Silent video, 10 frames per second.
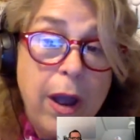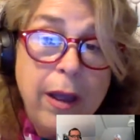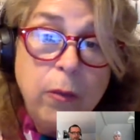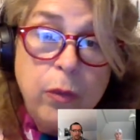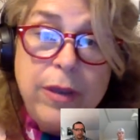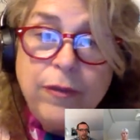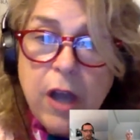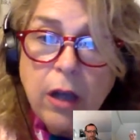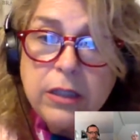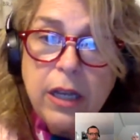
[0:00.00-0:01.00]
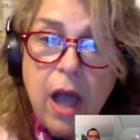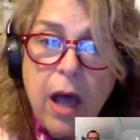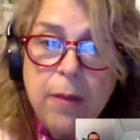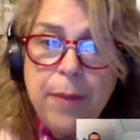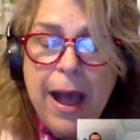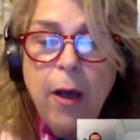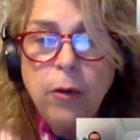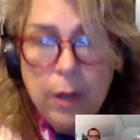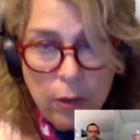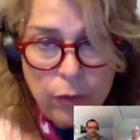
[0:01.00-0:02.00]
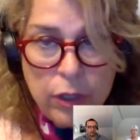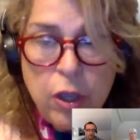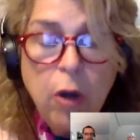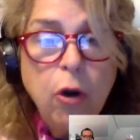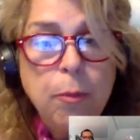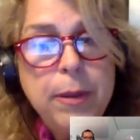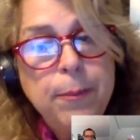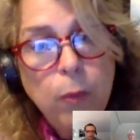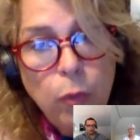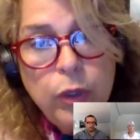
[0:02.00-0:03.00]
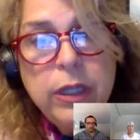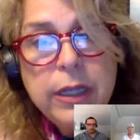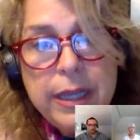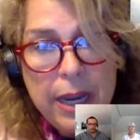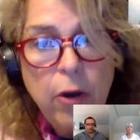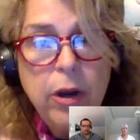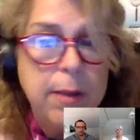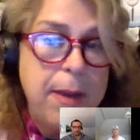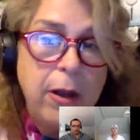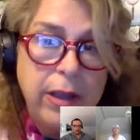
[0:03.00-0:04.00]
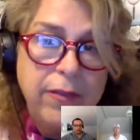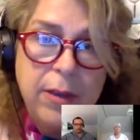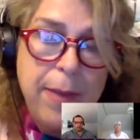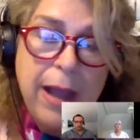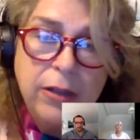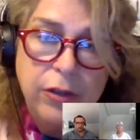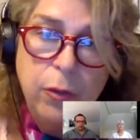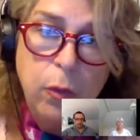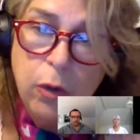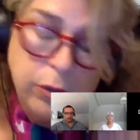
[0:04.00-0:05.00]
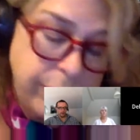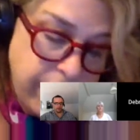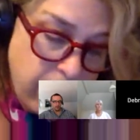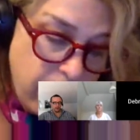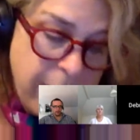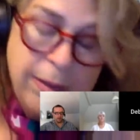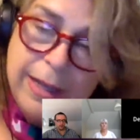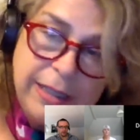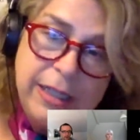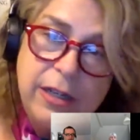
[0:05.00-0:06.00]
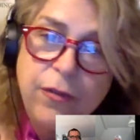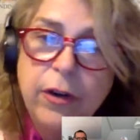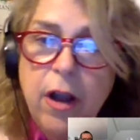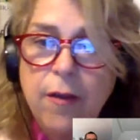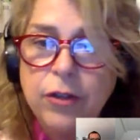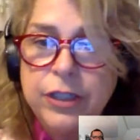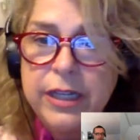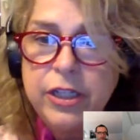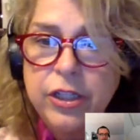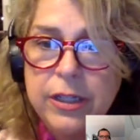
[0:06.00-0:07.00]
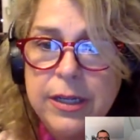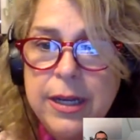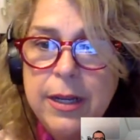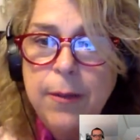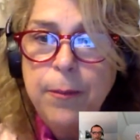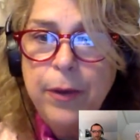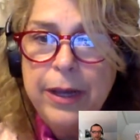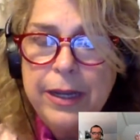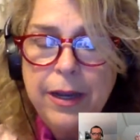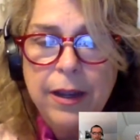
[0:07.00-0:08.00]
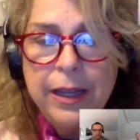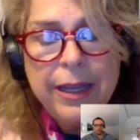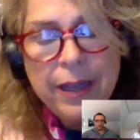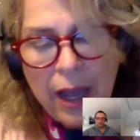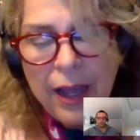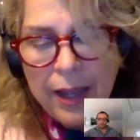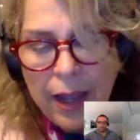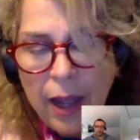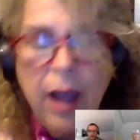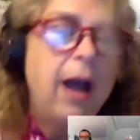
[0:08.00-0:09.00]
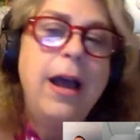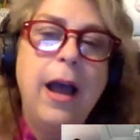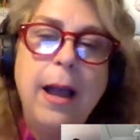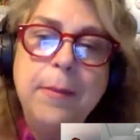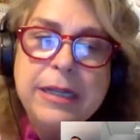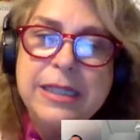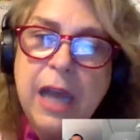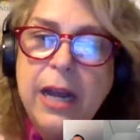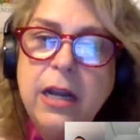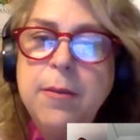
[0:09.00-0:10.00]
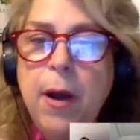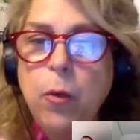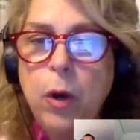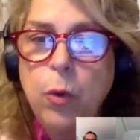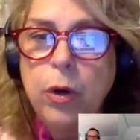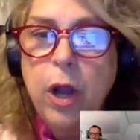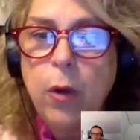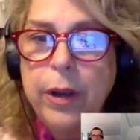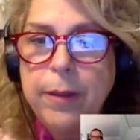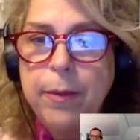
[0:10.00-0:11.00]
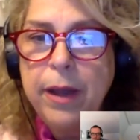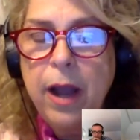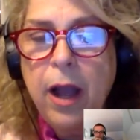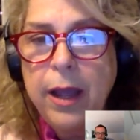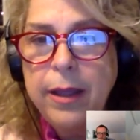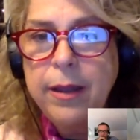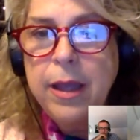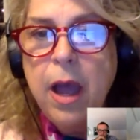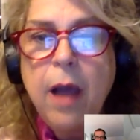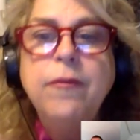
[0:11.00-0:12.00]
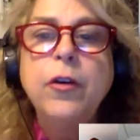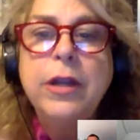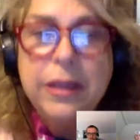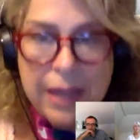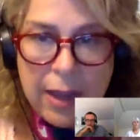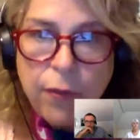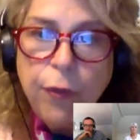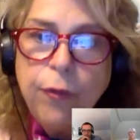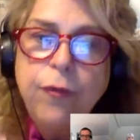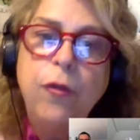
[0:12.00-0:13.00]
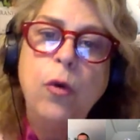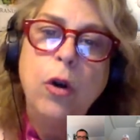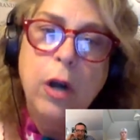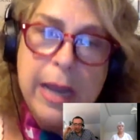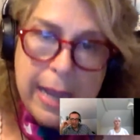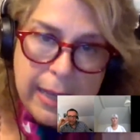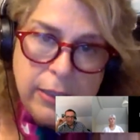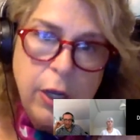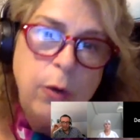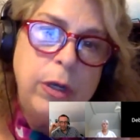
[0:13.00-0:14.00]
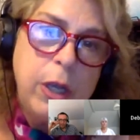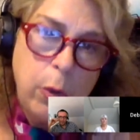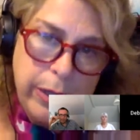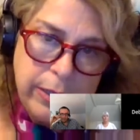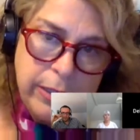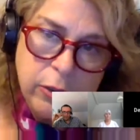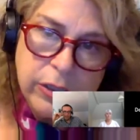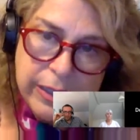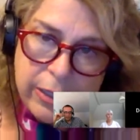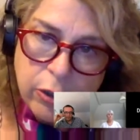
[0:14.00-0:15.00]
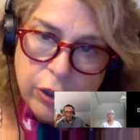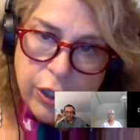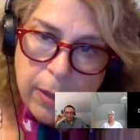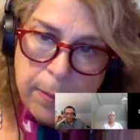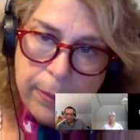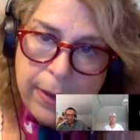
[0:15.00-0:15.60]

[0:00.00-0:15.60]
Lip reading: we've talked a lot about the younger people really caring about giving back to the world. So that's a different conversation. But I'm excited about where we're going. But I'm very thankful for Antonio and Neil's leadership,